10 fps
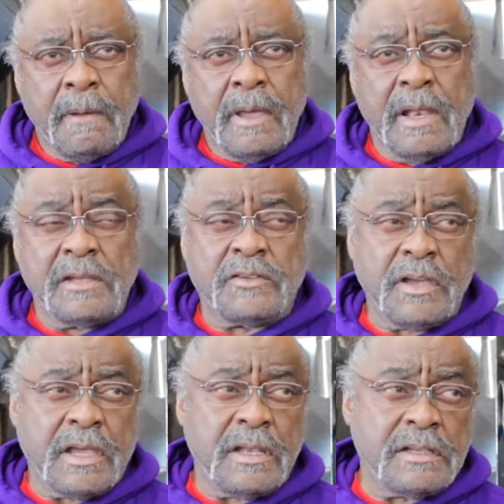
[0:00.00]
It has
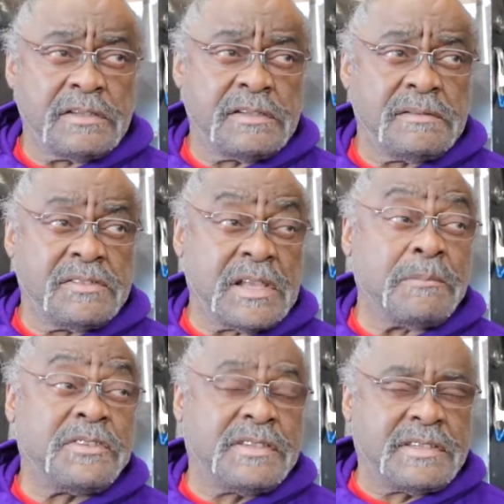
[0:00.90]
taken us
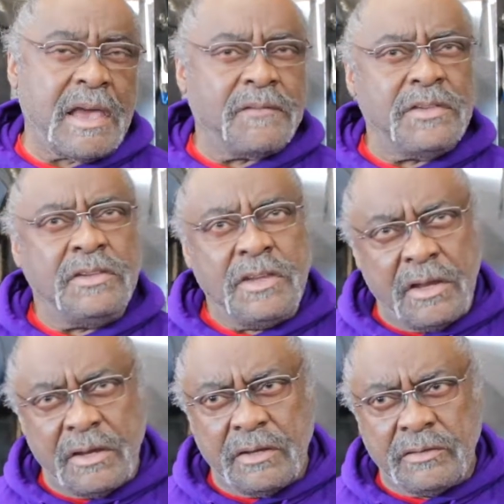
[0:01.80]
some 7
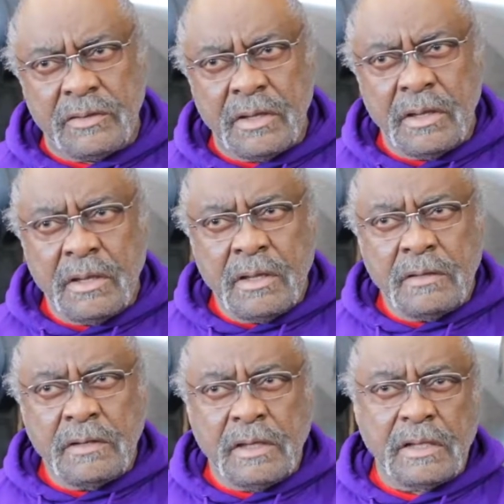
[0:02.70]
years
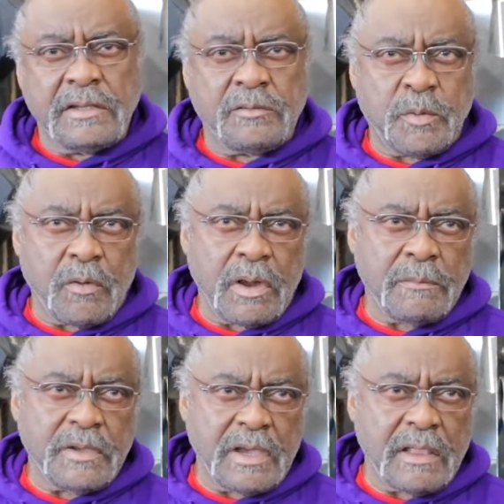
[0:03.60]
to get this
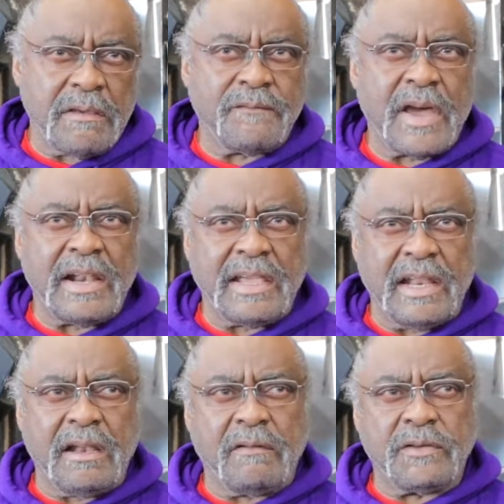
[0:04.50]
program together and finally get
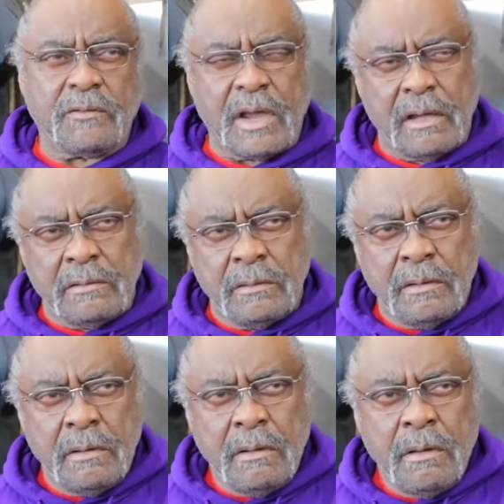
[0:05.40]
it off the ground.
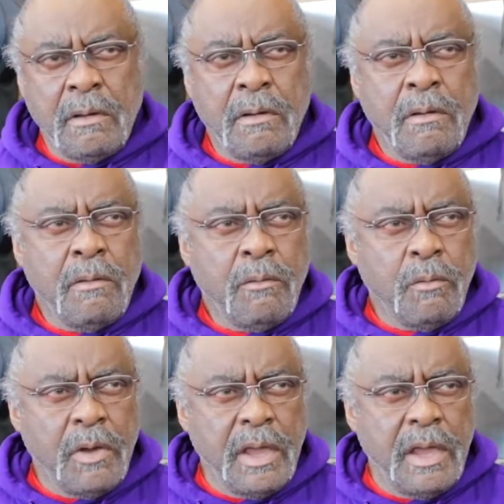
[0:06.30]

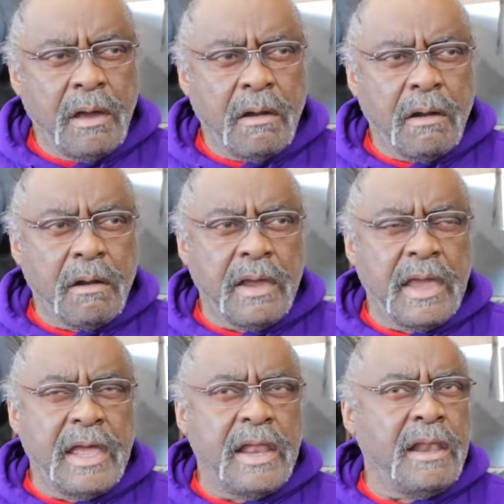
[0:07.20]
We are
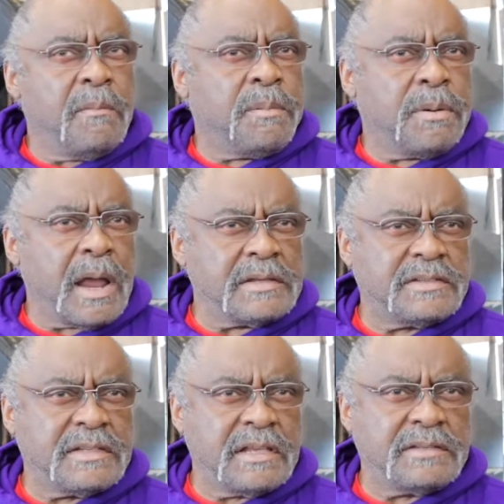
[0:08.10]
in the
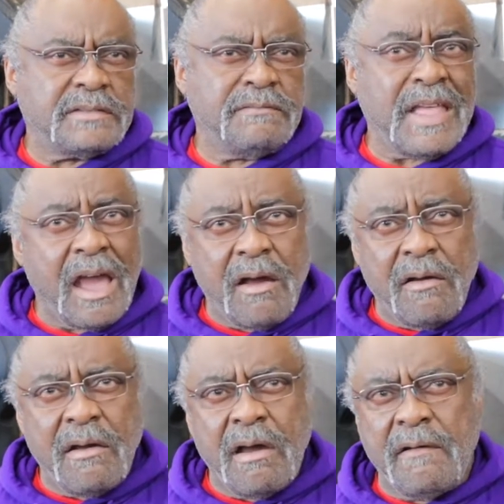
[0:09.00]
process
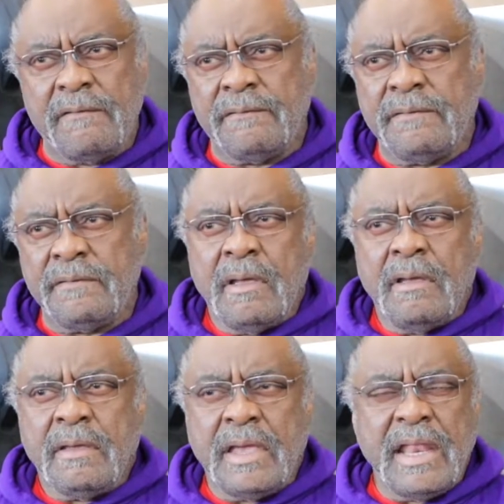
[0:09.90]
now of
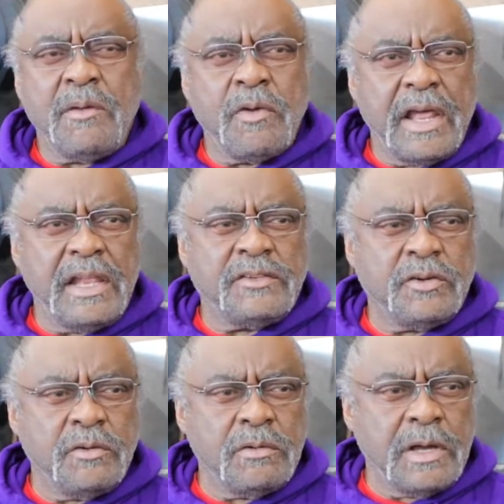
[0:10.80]
getting ready
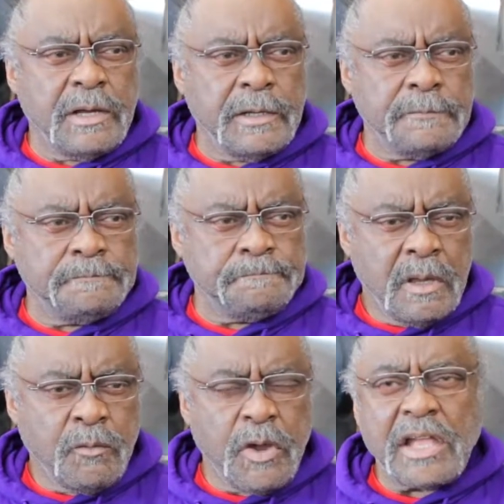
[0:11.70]
to
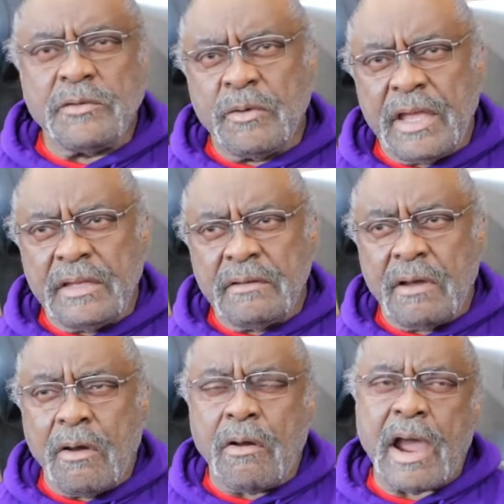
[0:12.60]
graduate,
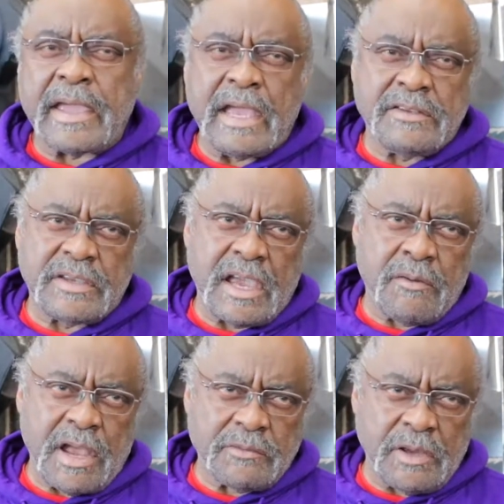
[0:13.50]
or I can't say
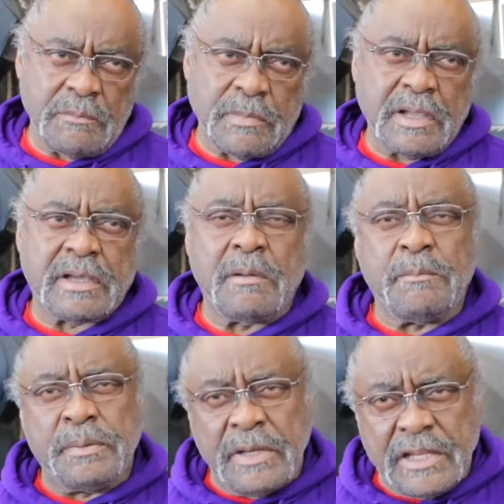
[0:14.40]
graduate, but
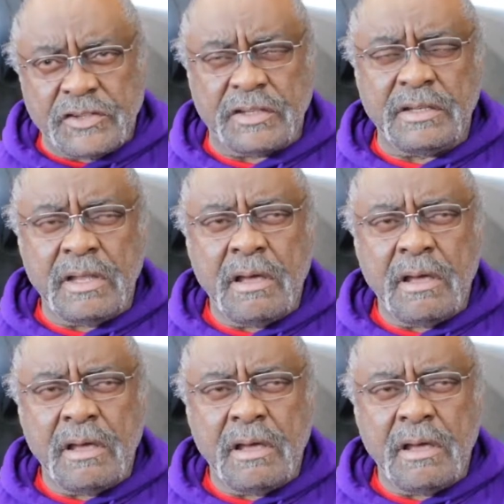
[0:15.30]
completion